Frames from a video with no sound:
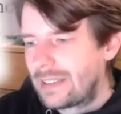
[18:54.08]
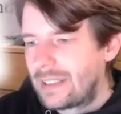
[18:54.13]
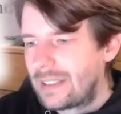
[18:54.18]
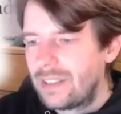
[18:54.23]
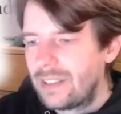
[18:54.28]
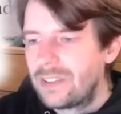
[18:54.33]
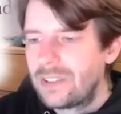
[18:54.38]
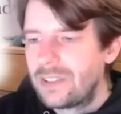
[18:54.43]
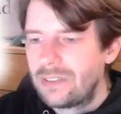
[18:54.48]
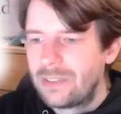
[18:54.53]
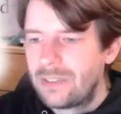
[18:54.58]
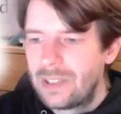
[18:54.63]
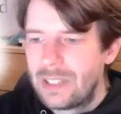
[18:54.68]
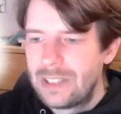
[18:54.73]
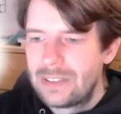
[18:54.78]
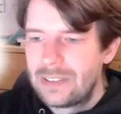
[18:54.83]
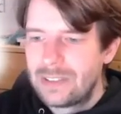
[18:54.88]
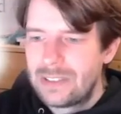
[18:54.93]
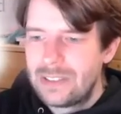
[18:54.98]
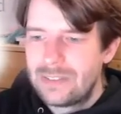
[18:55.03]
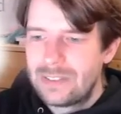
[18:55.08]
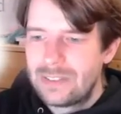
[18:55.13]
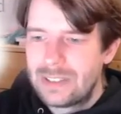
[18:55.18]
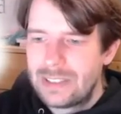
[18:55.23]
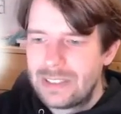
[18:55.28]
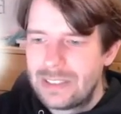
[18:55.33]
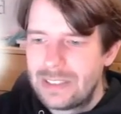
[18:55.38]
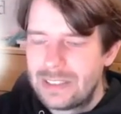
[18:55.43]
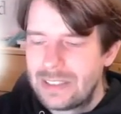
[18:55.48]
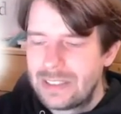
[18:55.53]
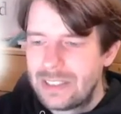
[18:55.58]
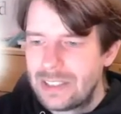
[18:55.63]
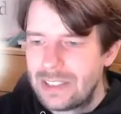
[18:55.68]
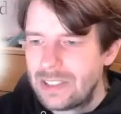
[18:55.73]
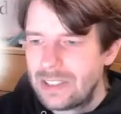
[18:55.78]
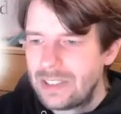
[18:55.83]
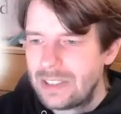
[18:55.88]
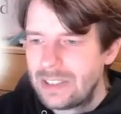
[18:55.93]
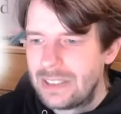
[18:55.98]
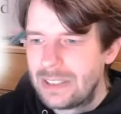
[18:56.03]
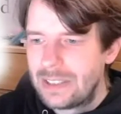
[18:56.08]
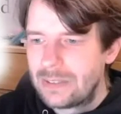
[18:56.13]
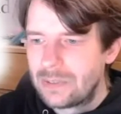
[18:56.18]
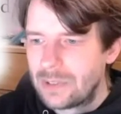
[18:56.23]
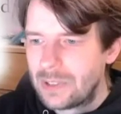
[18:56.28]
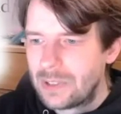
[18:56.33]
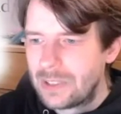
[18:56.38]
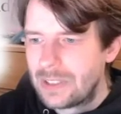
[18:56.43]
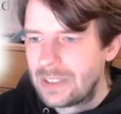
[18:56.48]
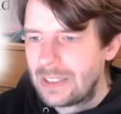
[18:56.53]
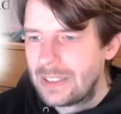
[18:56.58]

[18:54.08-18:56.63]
countrywide or even an international network.